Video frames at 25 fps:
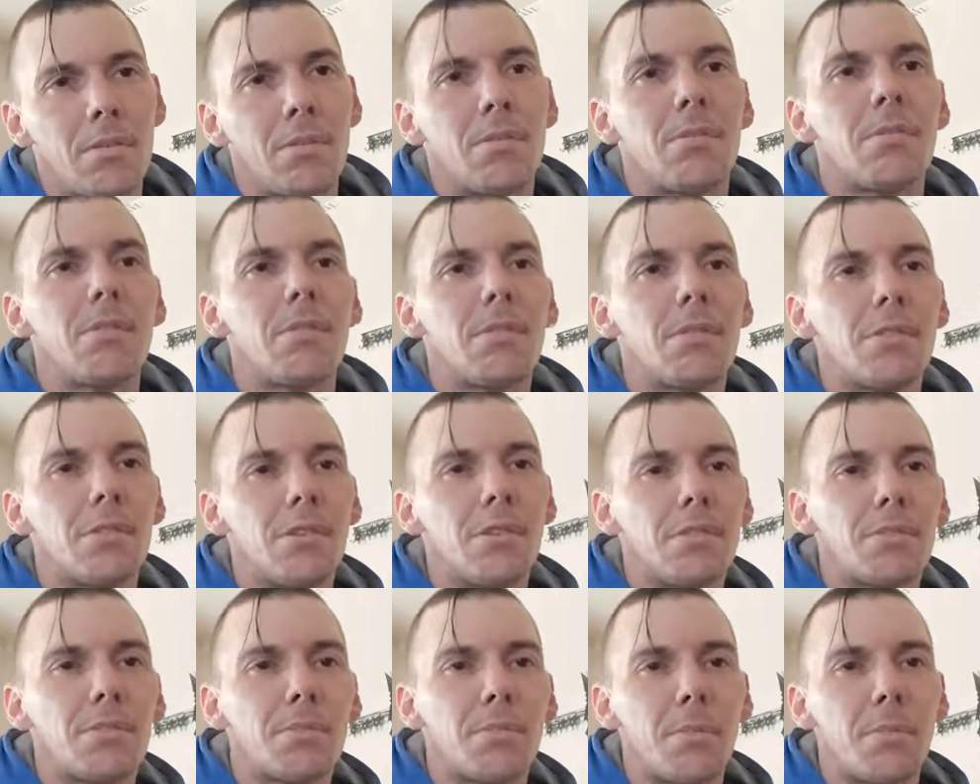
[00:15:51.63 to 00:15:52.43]

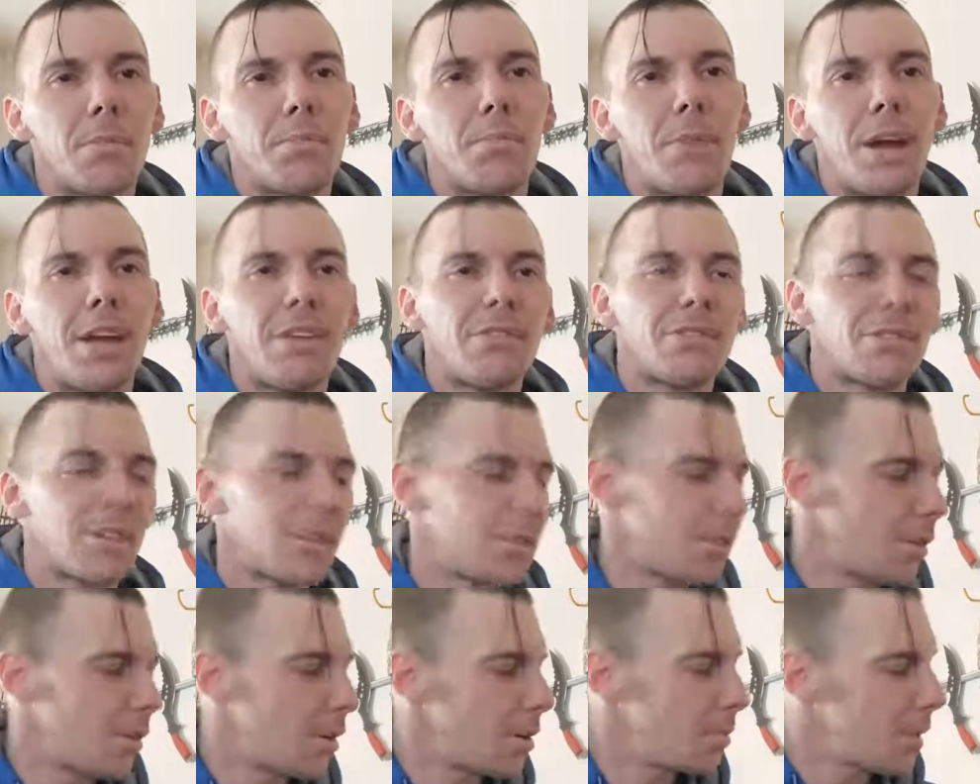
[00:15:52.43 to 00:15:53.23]
Some bass
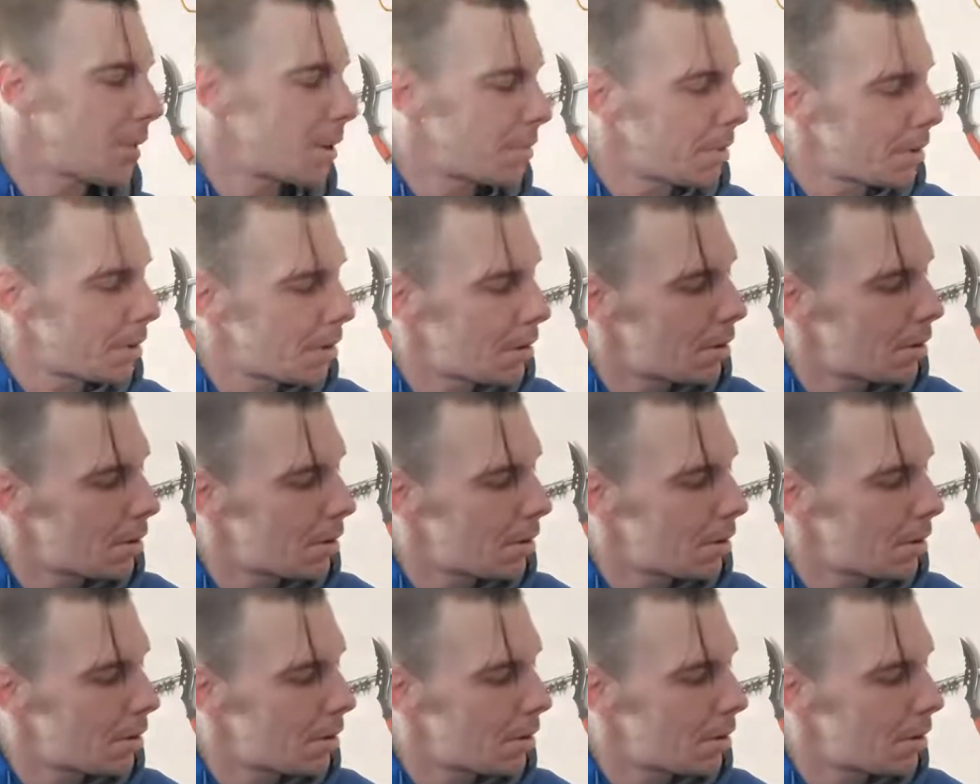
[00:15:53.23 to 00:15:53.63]
guitar, baby.